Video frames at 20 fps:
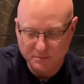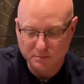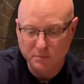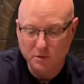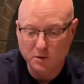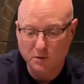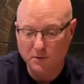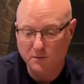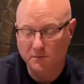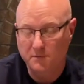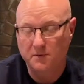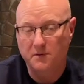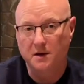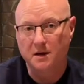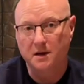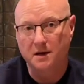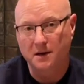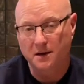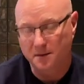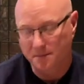move
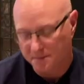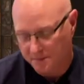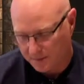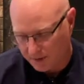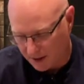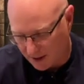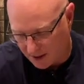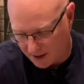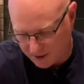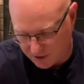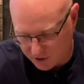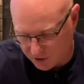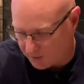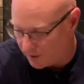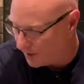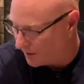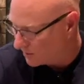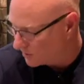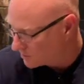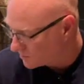the dew
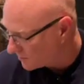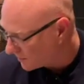heaters